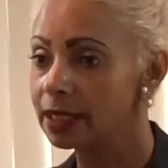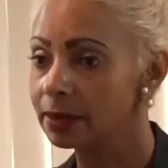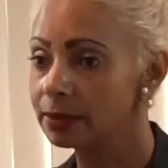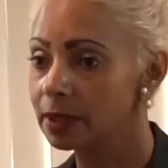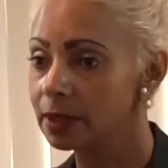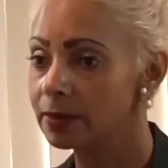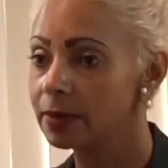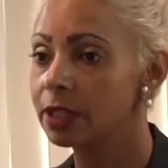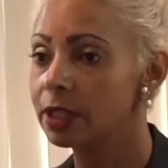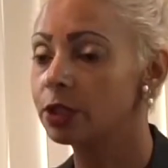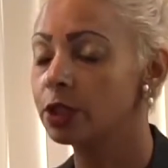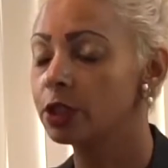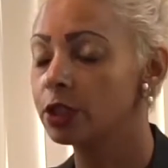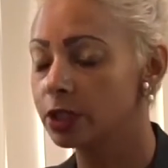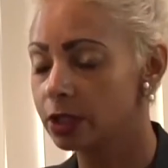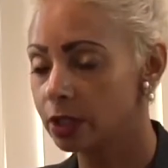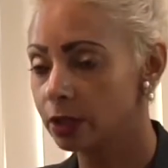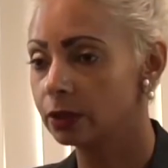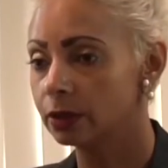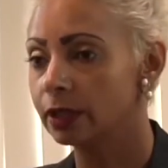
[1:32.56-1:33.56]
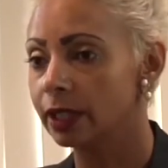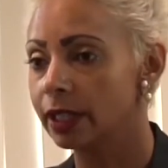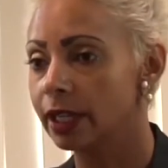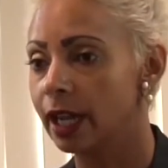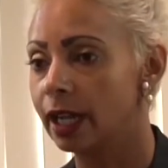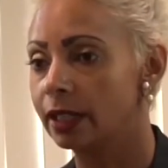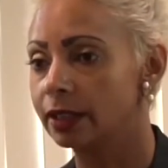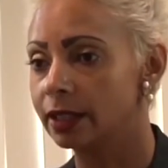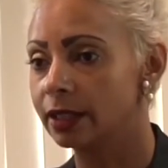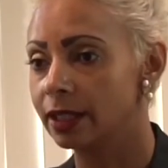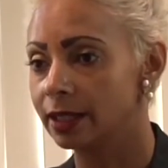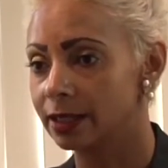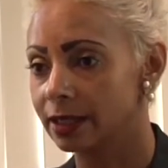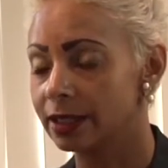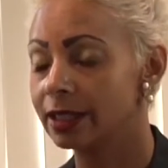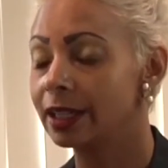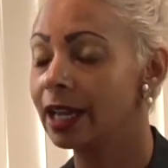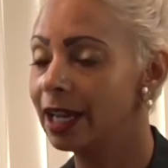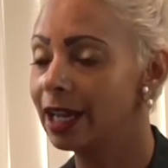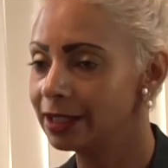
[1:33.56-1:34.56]
symptoms, they should certainly
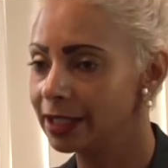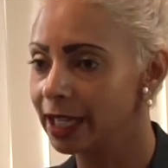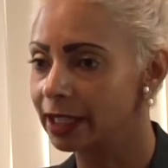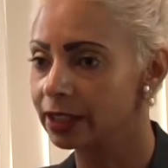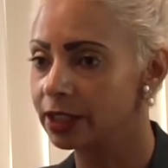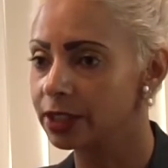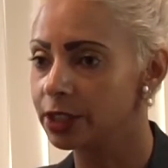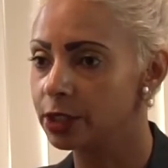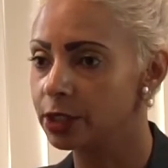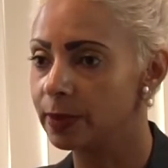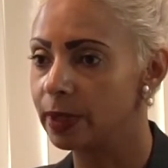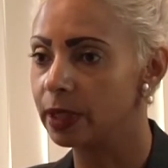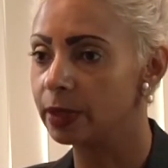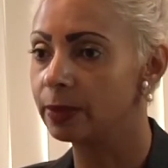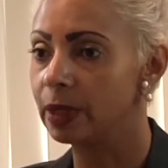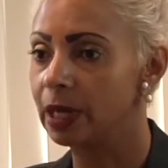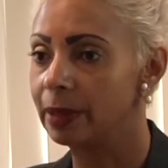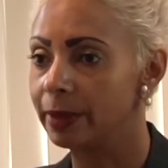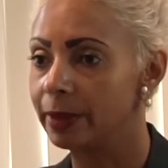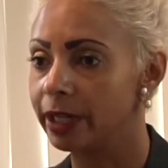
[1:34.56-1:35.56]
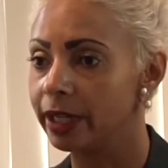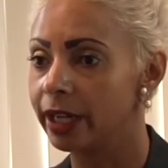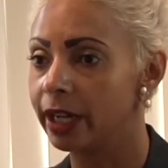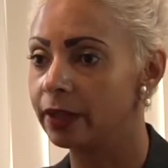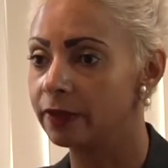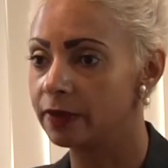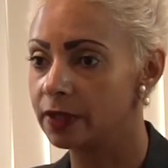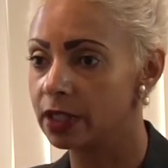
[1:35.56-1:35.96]
contact their primary care